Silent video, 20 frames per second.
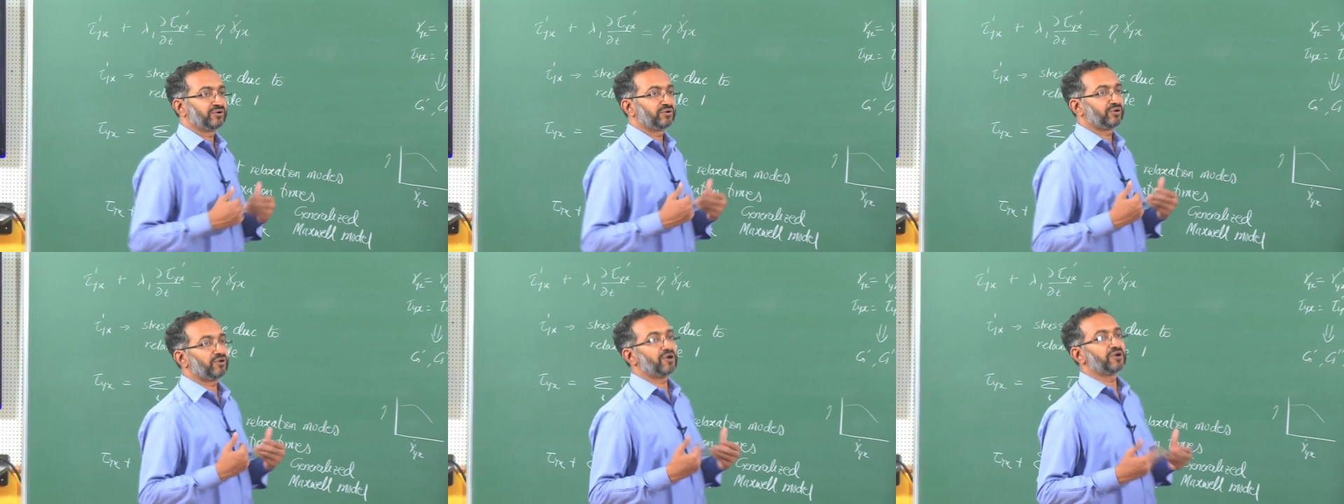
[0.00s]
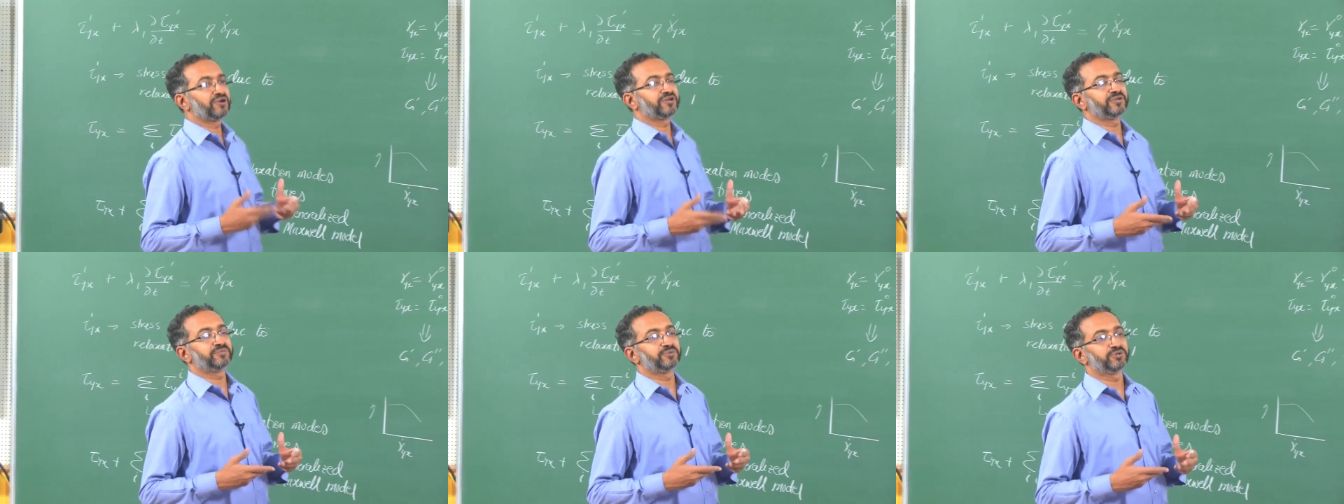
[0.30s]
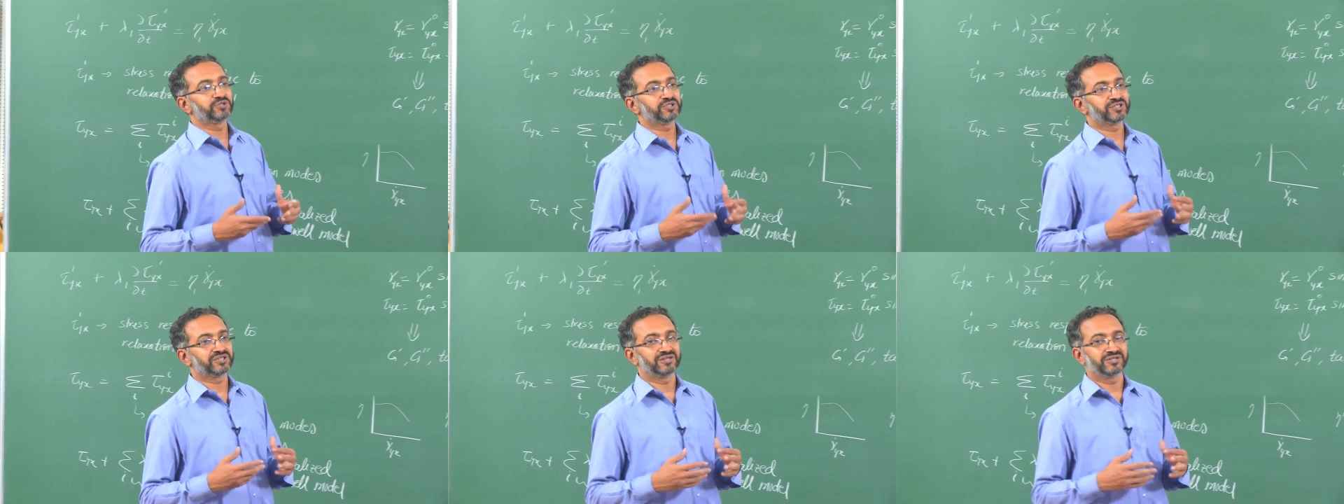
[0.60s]

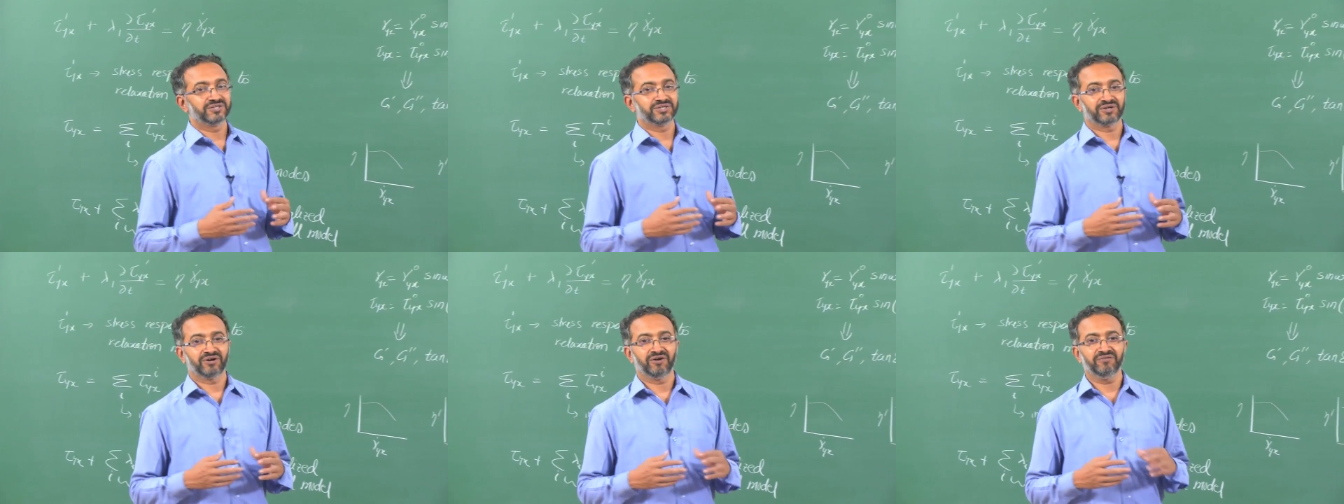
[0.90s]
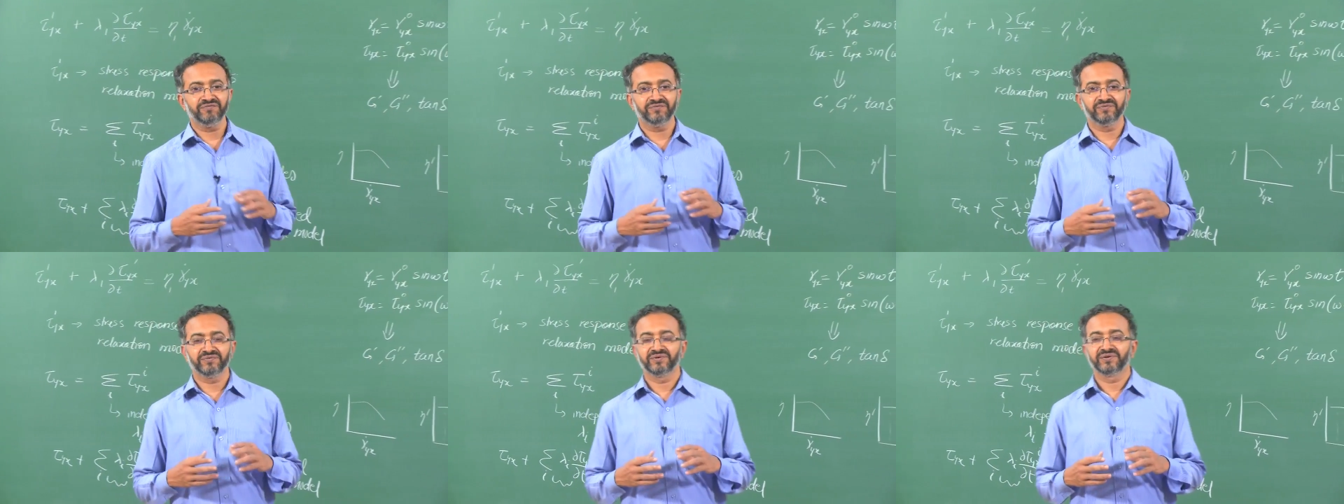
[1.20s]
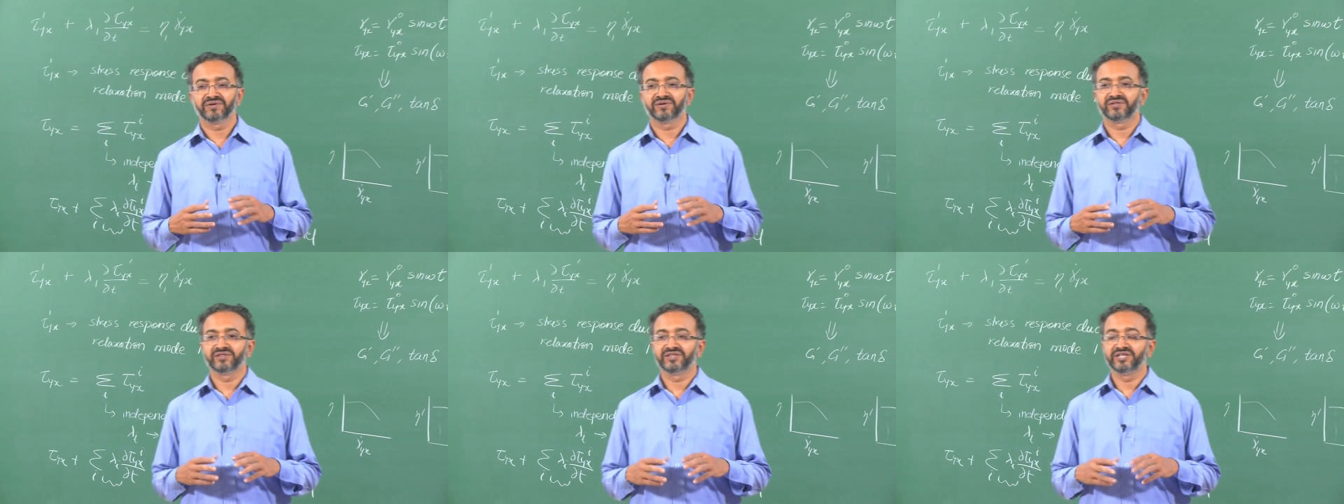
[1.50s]
contributions of
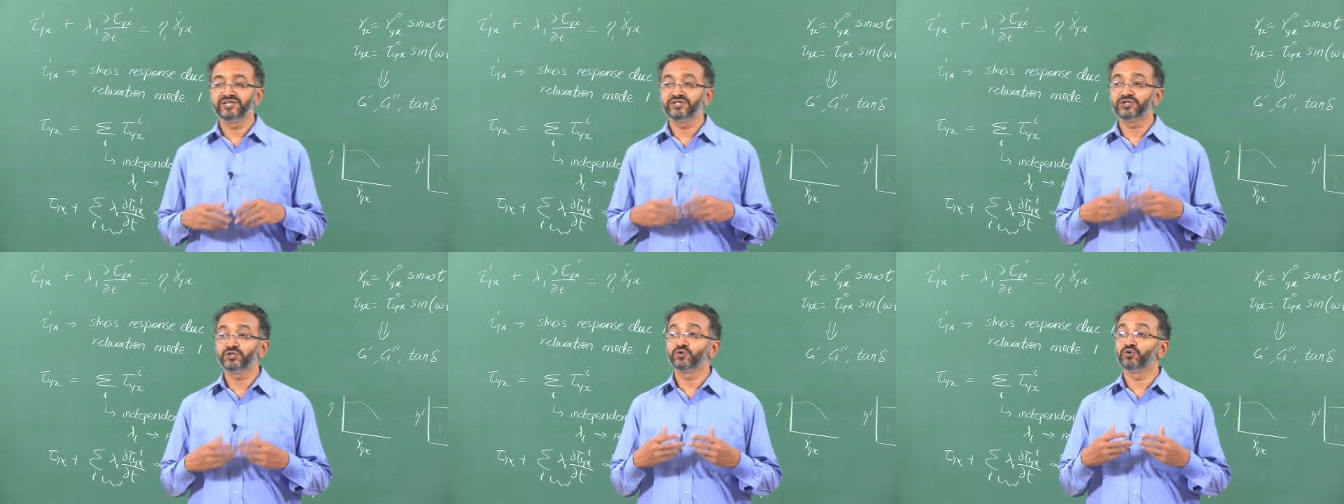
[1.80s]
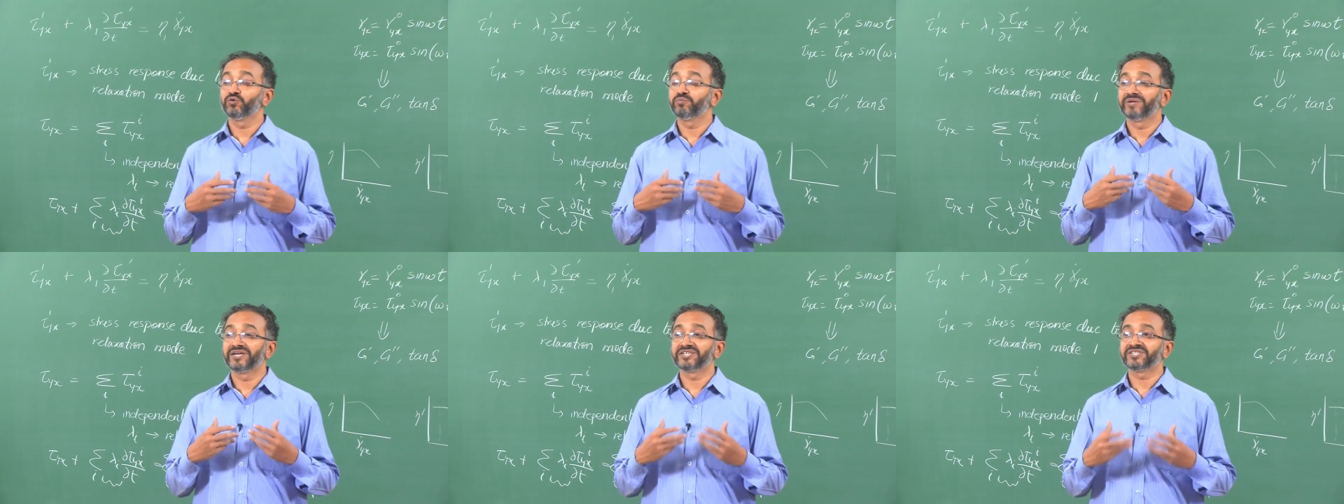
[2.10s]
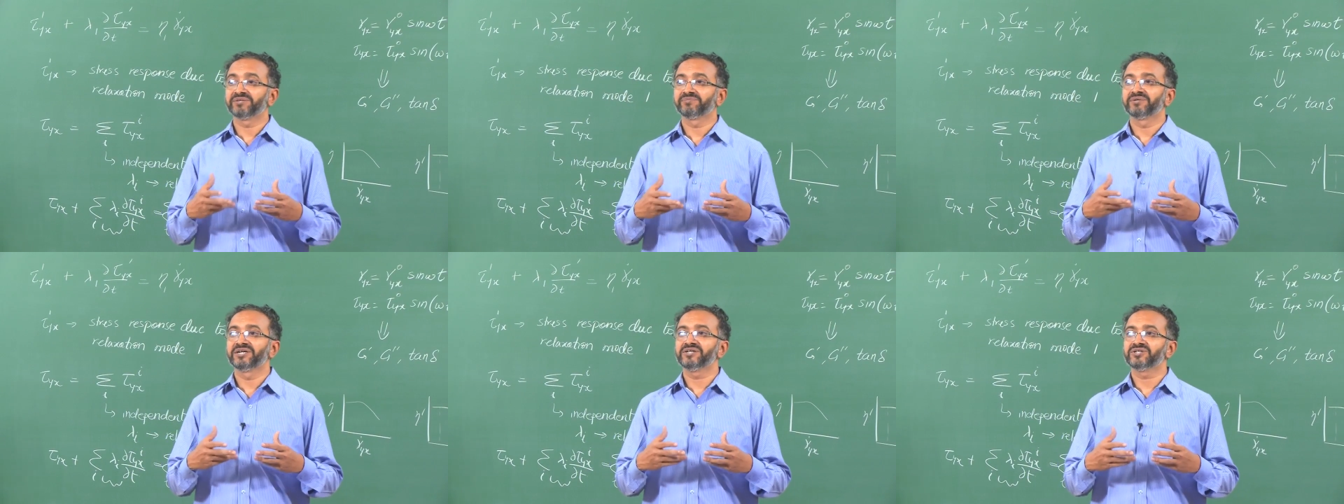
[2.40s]
these two
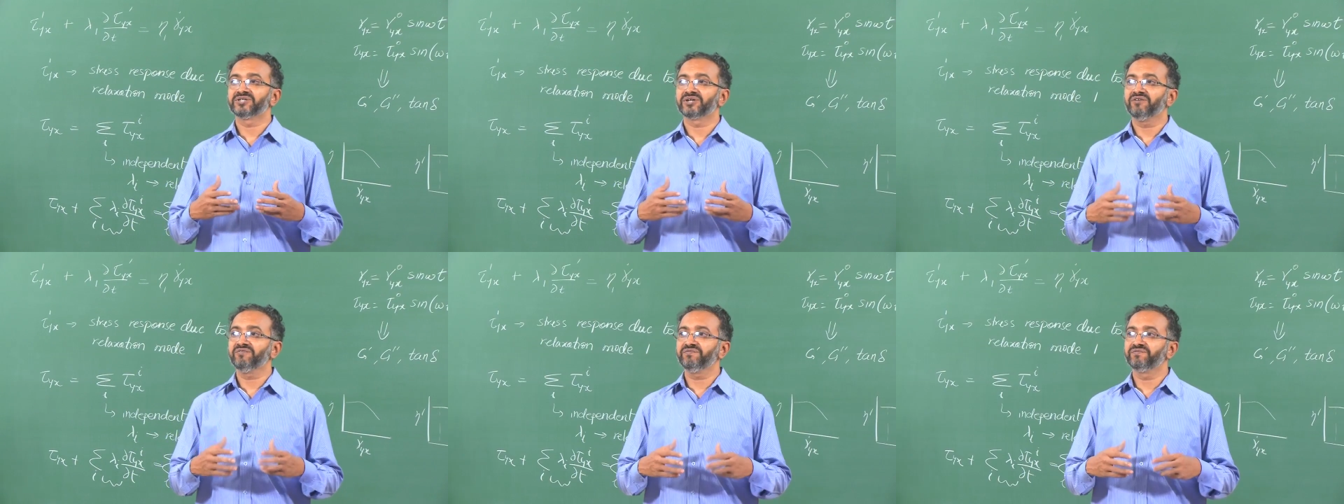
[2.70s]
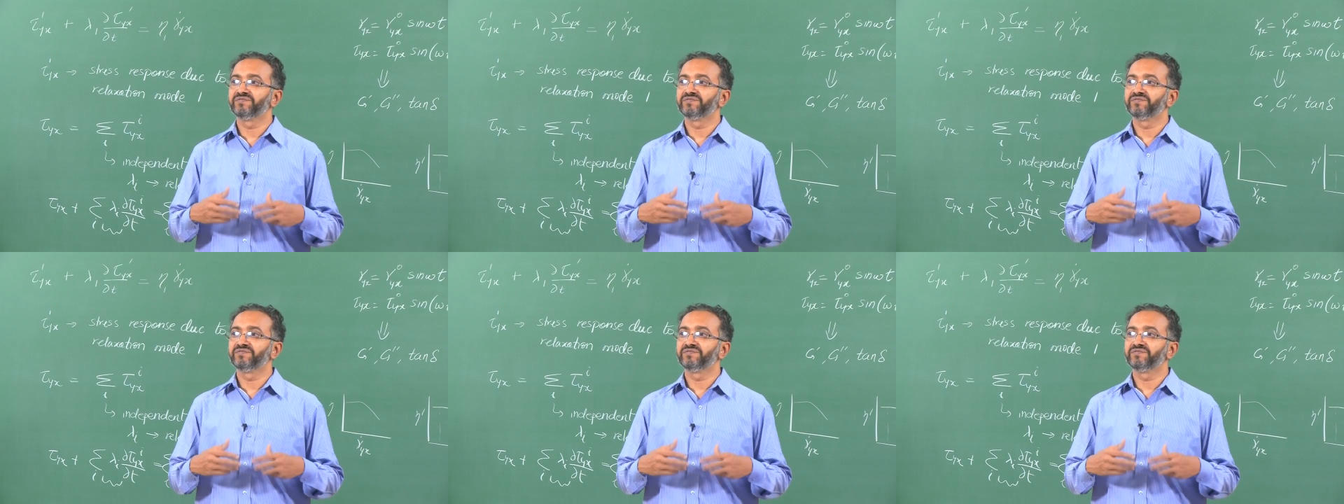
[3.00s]
measurements of